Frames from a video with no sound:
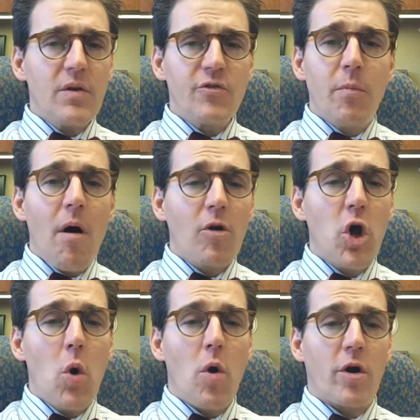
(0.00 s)
small
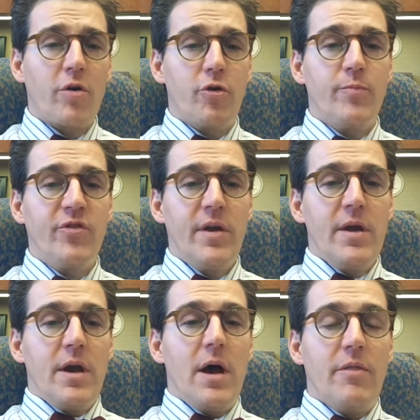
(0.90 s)
cohort groups,
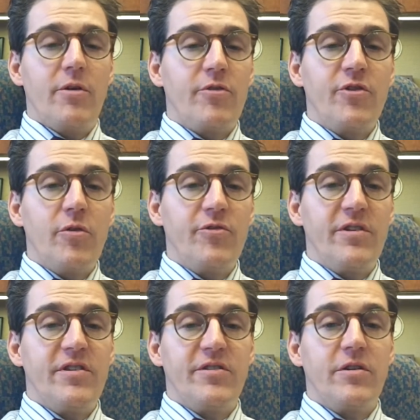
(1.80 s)
uh, there was no
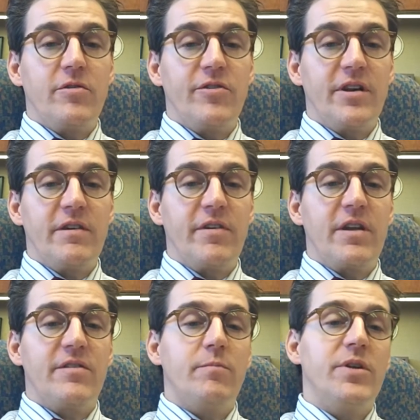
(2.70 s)
statistical
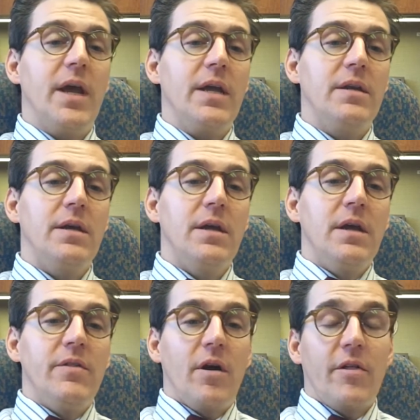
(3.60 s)
significance obtained.
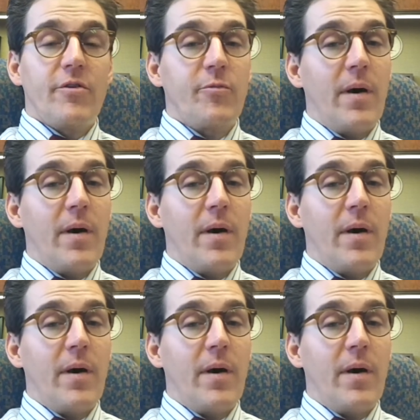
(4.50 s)
The authors